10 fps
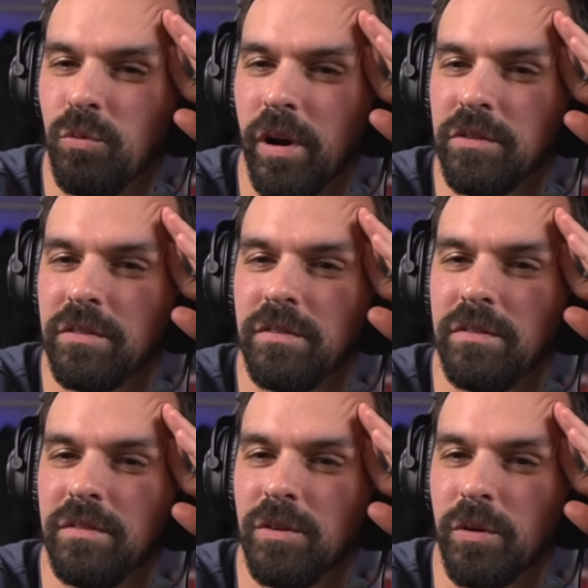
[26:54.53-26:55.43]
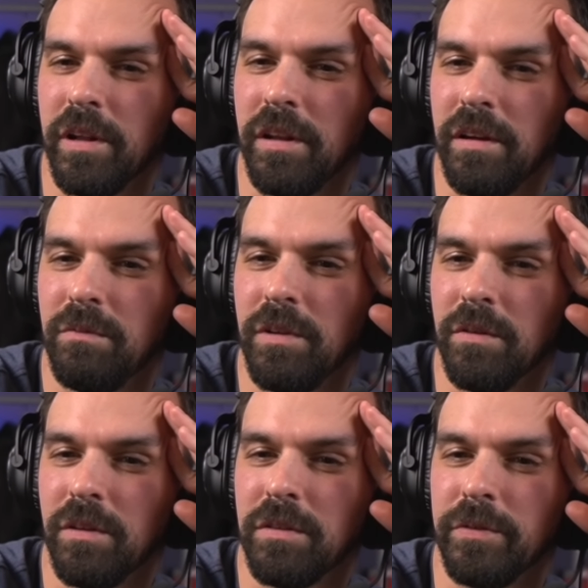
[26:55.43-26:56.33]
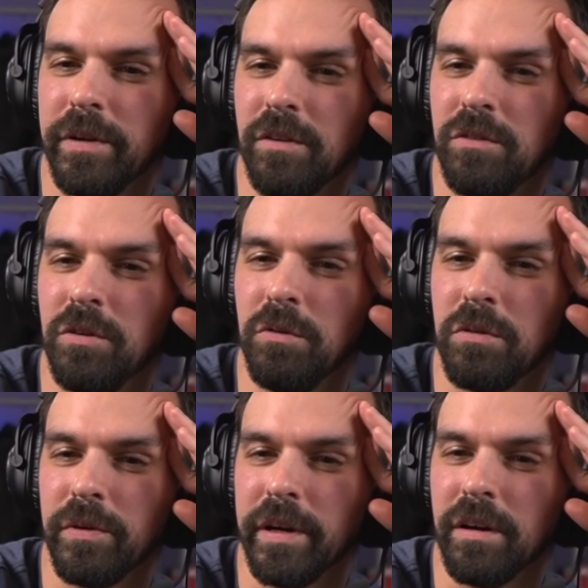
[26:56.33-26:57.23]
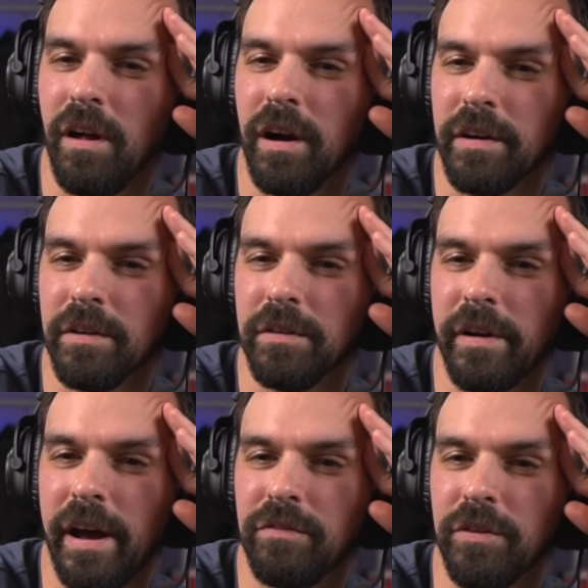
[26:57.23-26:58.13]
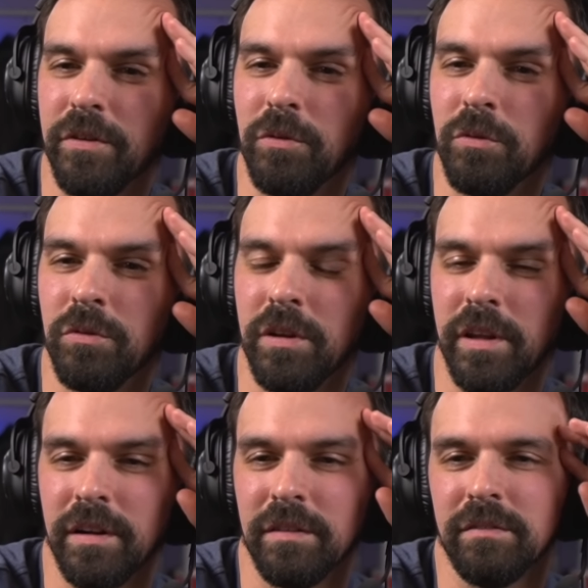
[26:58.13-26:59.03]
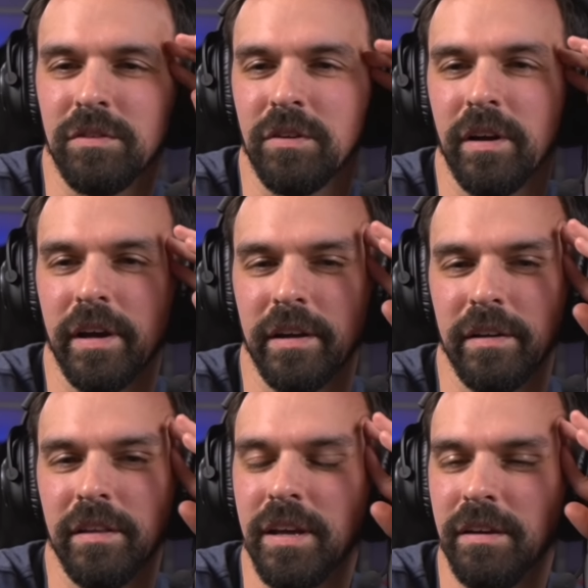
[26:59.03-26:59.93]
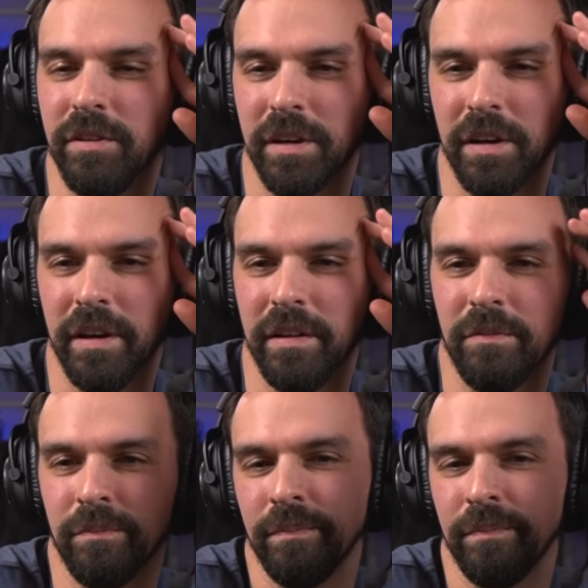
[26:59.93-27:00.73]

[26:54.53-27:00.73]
rest during the, you know, the 3 o'clocker afternoon, and then start hiking in the evening again.